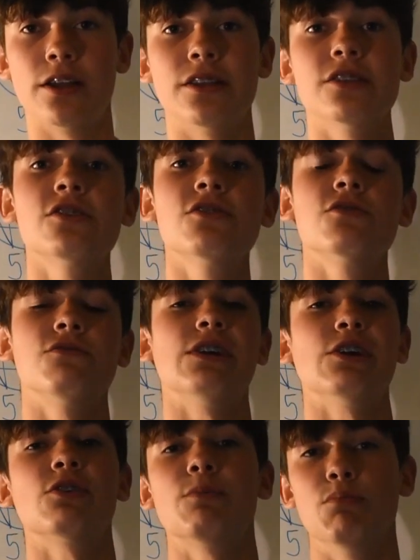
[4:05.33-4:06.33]
This is
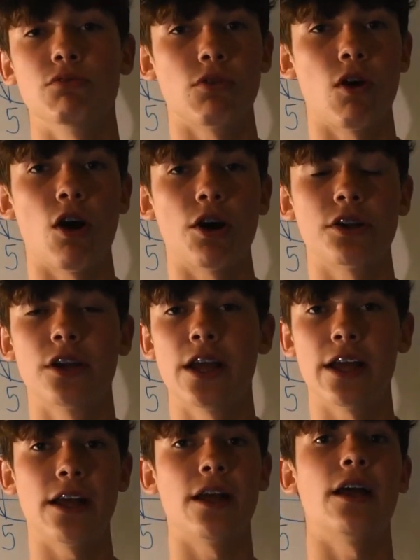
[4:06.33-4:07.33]
very broad
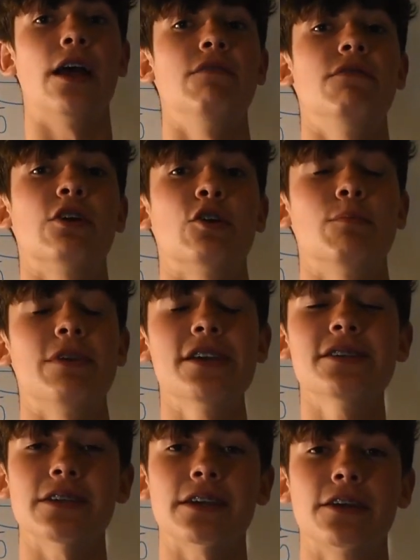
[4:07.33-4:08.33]
and very
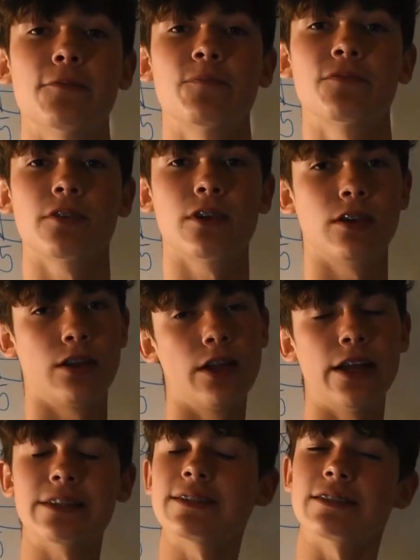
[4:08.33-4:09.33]
basic.
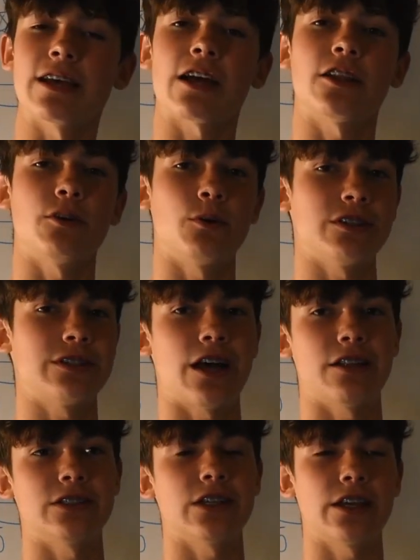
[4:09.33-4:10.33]
It's exactly what it
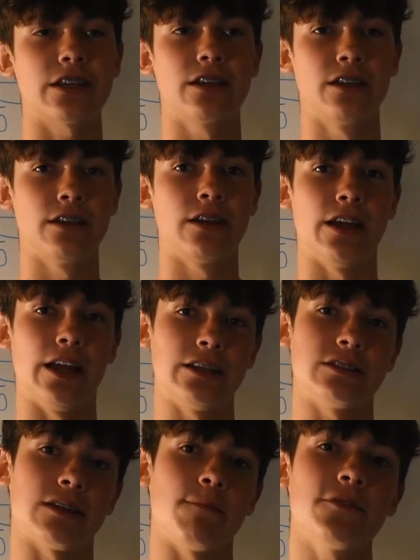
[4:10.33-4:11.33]
sounds like.
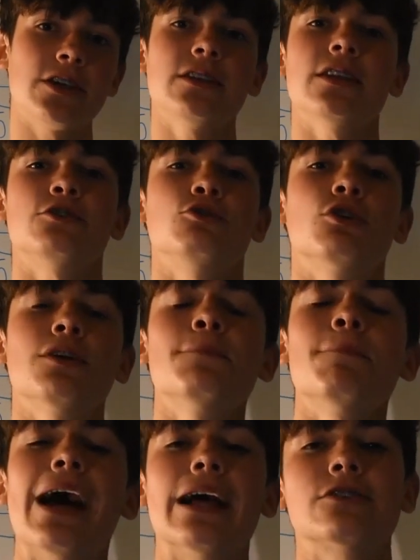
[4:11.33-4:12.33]
It's something that you can
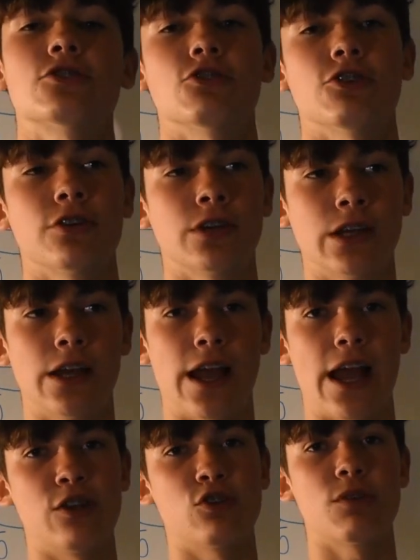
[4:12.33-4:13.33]
master
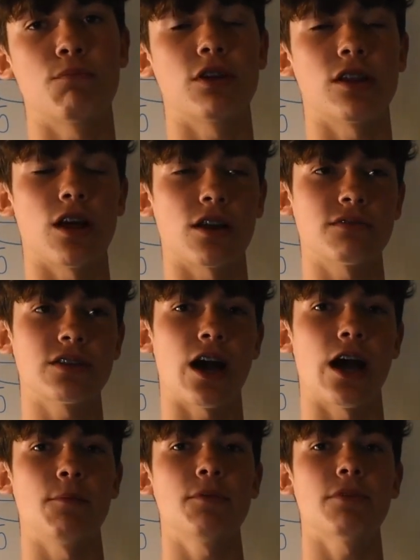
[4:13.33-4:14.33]
and you can put a lot of
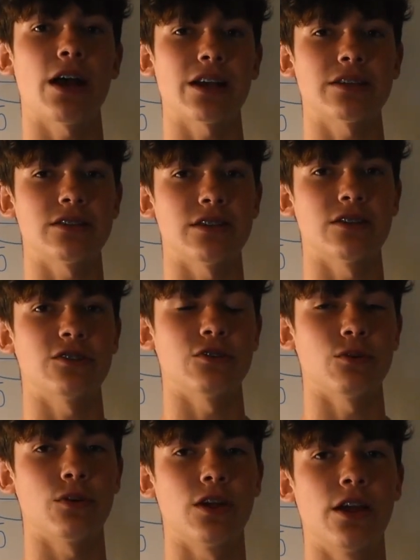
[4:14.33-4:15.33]
time and practice
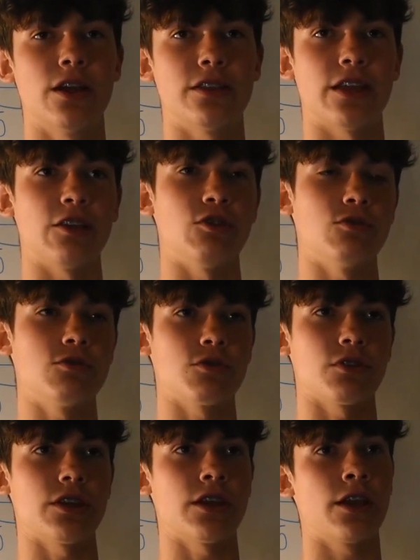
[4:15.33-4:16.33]
into that
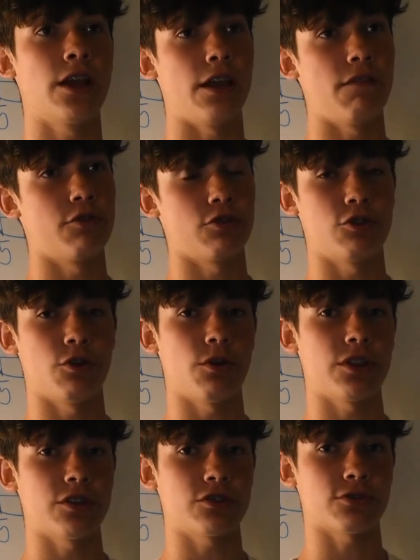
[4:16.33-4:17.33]
usually, if you're
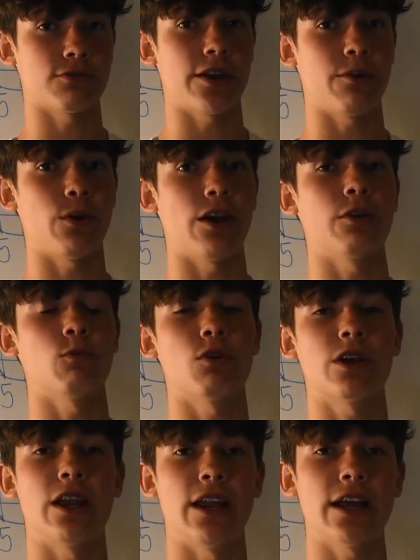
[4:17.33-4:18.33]
doing this the right way, will
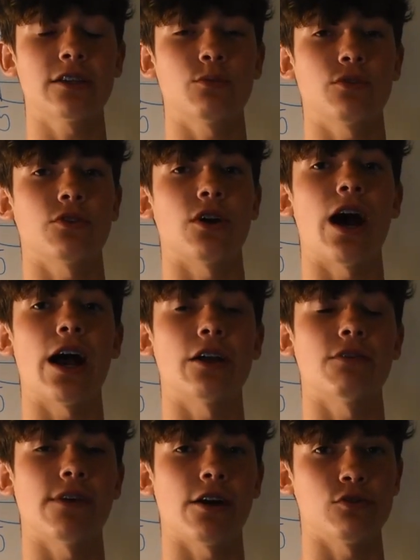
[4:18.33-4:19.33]
connect with your
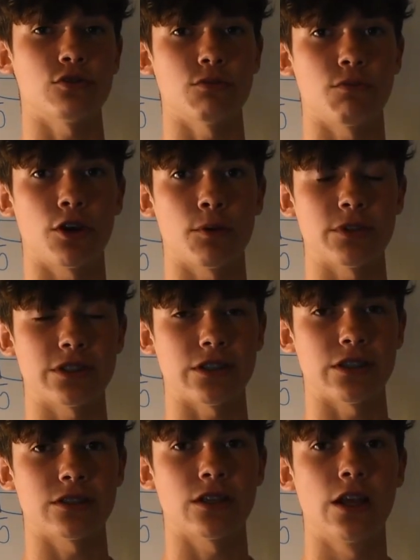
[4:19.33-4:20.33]
higher values and
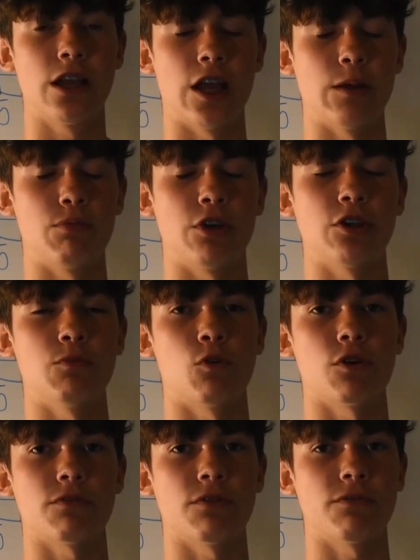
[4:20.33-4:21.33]
purposes and bring you
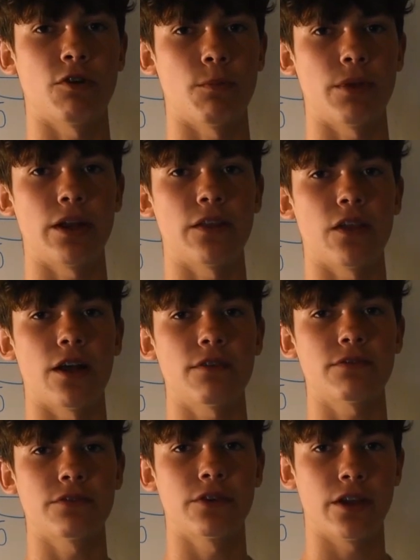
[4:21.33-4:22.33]
more fulfillment in
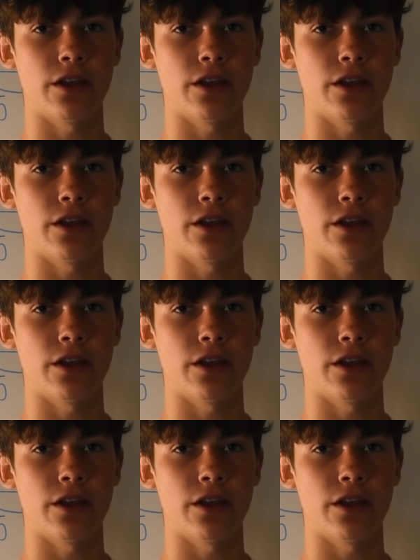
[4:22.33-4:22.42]
life.